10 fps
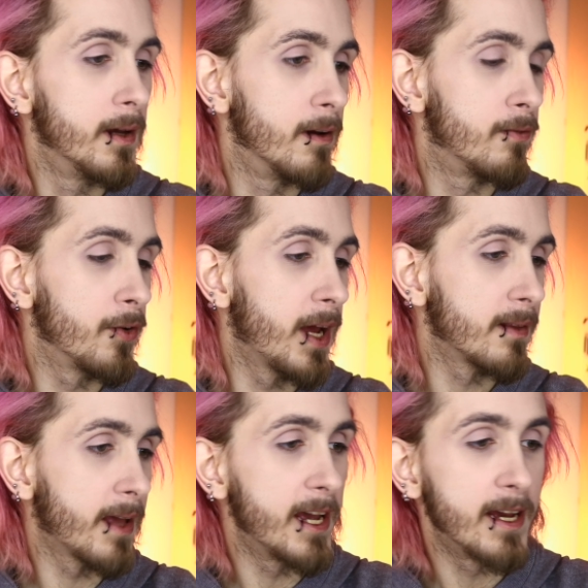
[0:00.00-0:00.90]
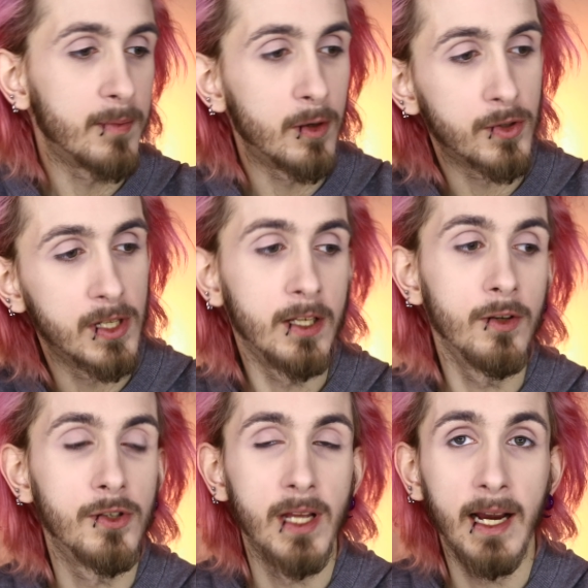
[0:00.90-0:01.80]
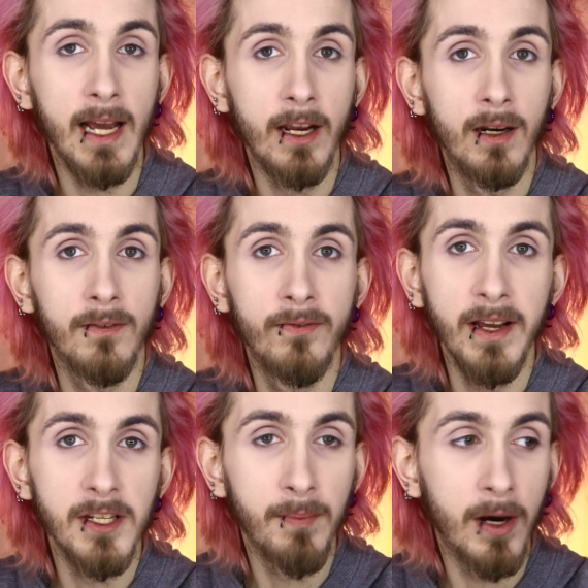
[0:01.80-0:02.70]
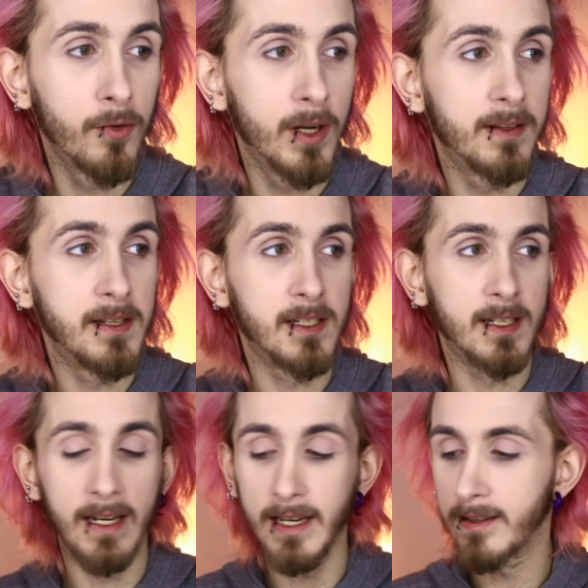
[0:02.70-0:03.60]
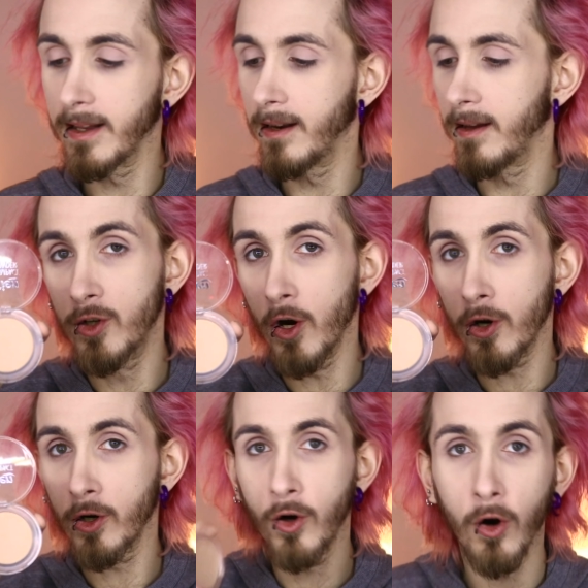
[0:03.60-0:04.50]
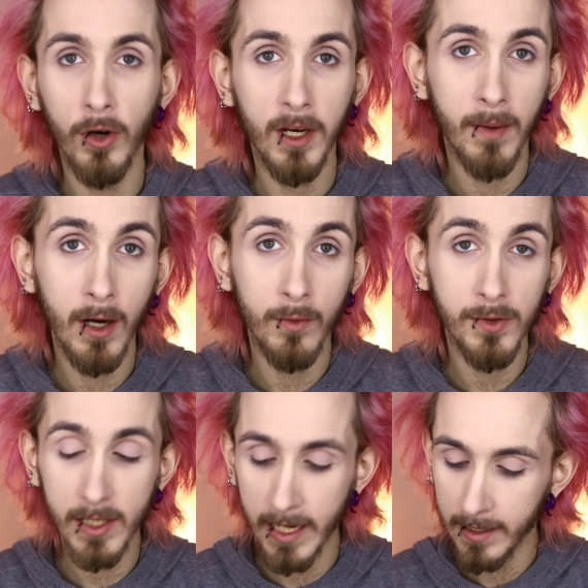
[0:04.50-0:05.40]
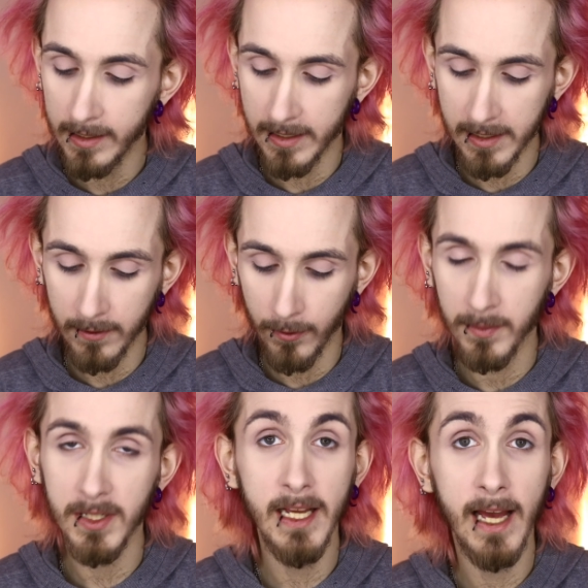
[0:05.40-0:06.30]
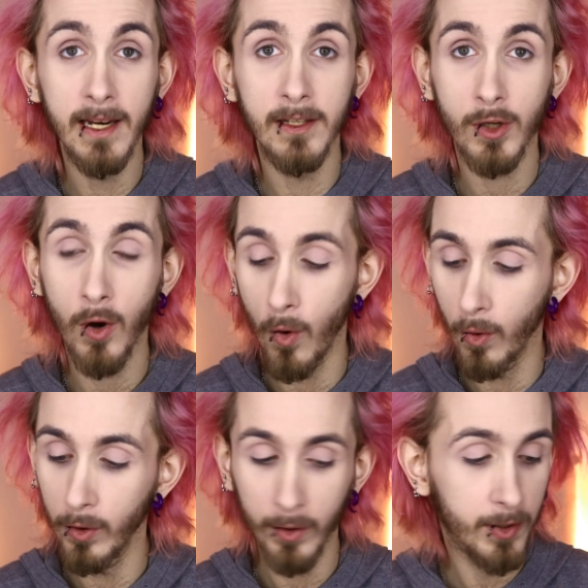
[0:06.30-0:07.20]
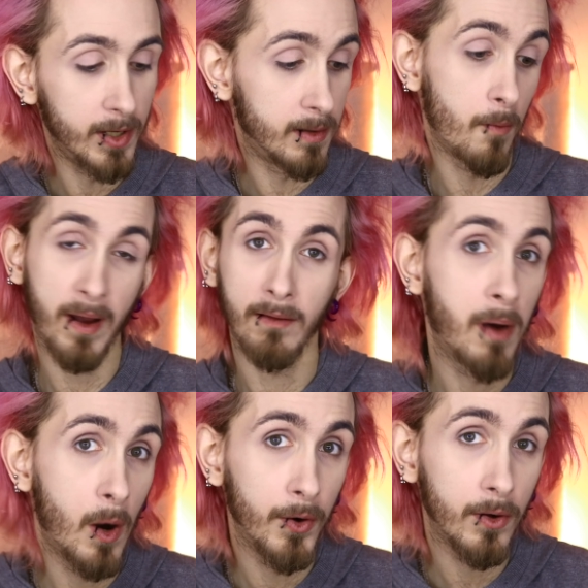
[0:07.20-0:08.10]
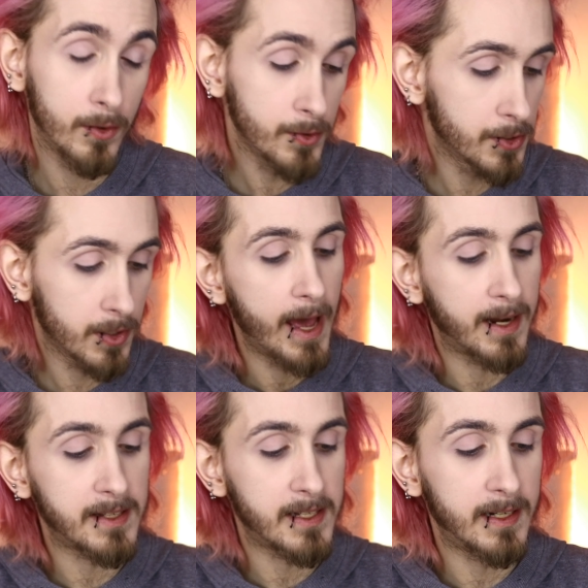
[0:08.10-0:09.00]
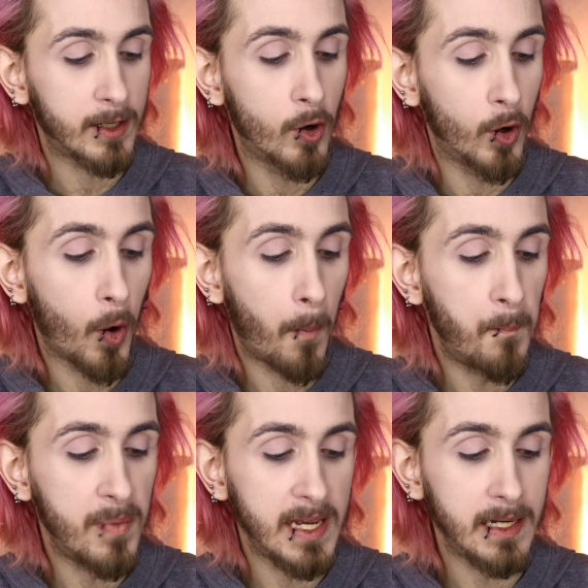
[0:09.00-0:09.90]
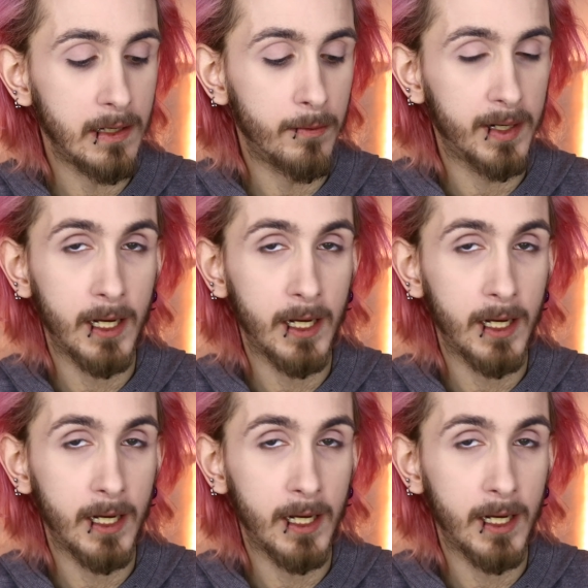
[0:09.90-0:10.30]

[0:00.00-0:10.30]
And for that I am using just a regular face powder that is in a little darker color than my own skin. This is from CN, it's called Compact Powder just, and it's in the color medium.